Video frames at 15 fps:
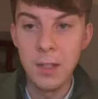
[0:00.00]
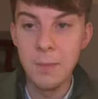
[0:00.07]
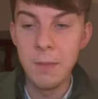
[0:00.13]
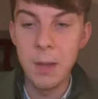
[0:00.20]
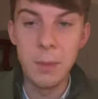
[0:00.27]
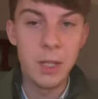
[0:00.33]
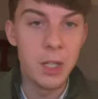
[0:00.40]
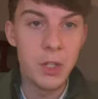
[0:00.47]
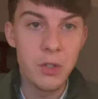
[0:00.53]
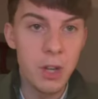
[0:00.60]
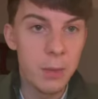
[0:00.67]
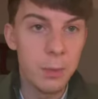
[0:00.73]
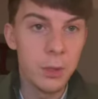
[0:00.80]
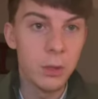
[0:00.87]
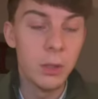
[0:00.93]
maybe in a
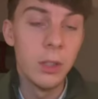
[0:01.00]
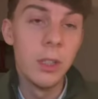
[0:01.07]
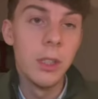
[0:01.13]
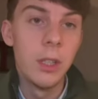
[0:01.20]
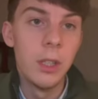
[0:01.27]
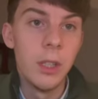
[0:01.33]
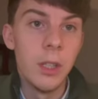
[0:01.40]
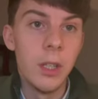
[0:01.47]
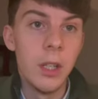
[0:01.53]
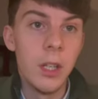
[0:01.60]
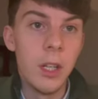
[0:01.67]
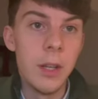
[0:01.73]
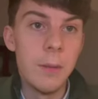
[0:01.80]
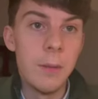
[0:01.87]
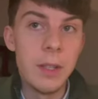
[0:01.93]
treble,
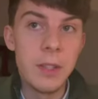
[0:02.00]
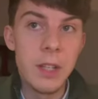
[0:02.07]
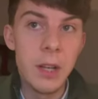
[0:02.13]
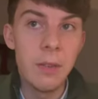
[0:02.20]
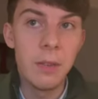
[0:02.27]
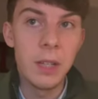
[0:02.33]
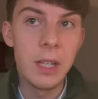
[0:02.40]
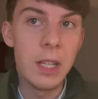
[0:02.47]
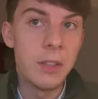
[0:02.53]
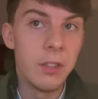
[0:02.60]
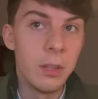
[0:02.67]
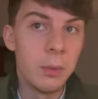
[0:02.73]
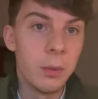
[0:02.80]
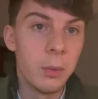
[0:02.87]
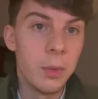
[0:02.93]
definitely a
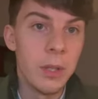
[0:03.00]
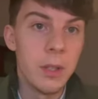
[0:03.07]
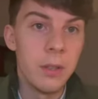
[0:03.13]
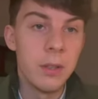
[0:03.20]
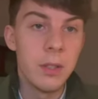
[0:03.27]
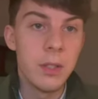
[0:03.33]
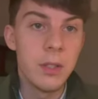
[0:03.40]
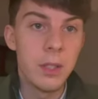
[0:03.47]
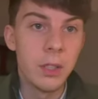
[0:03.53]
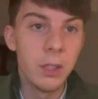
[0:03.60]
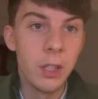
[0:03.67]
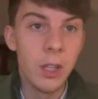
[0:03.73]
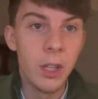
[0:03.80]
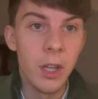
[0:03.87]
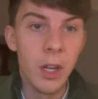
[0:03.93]
double with Sir
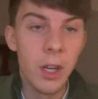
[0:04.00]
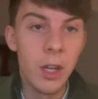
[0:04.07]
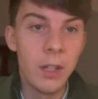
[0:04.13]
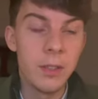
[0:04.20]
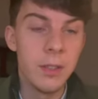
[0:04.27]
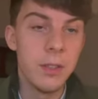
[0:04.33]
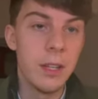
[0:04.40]
Gerhard.